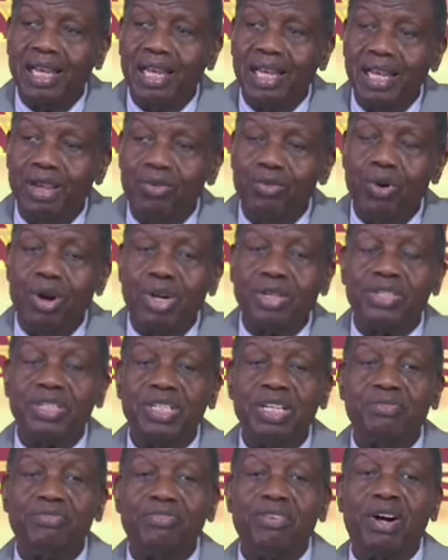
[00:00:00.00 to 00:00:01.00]
it was
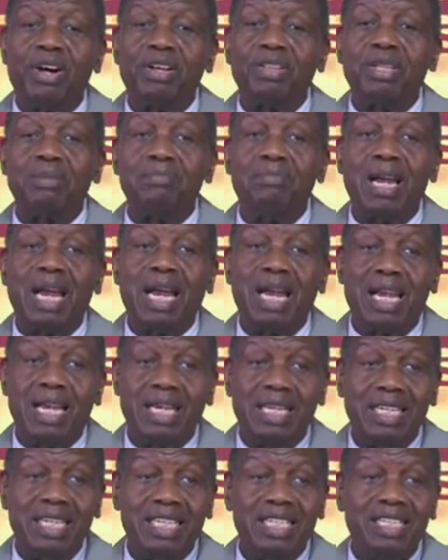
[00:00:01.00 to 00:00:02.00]
the fourth
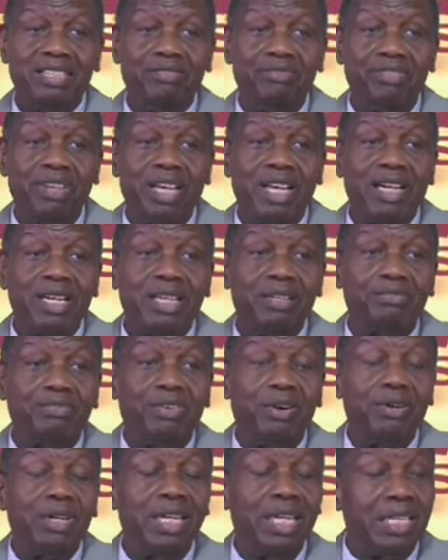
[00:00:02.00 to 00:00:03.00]
man in the fiery
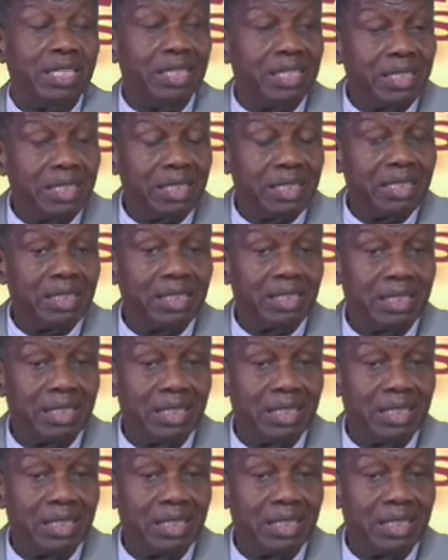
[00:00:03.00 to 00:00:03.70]
furnace.